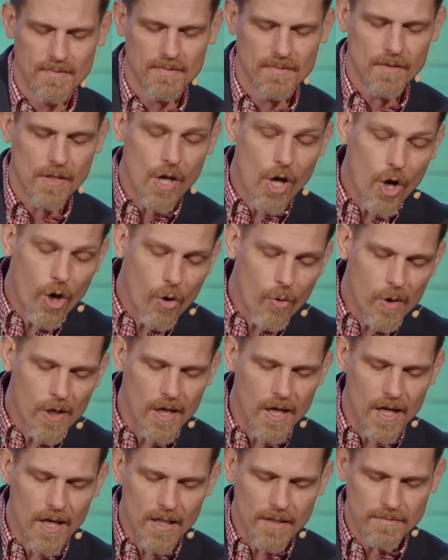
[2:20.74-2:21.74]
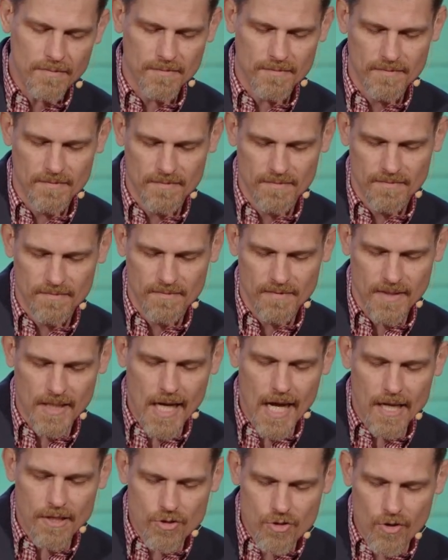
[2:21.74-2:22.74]
Noah
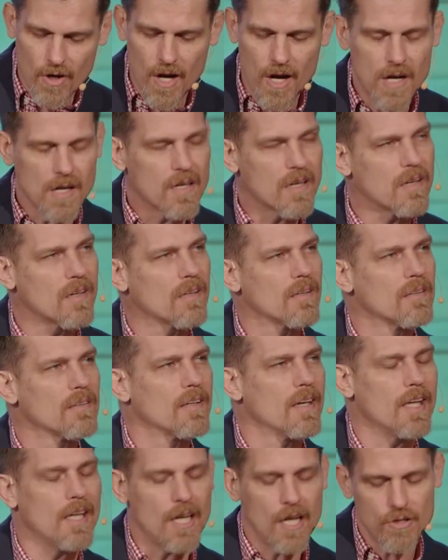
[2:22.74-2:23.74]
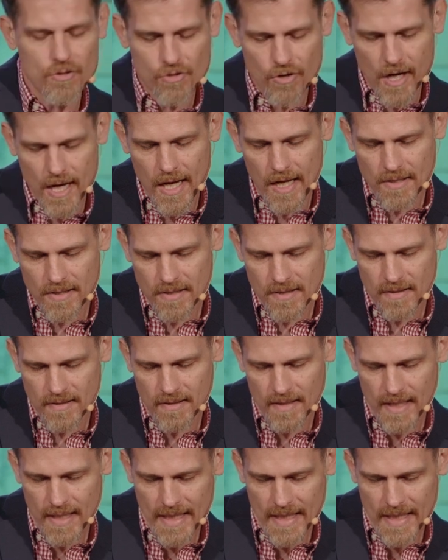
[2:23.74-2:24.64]
got drunk and undressed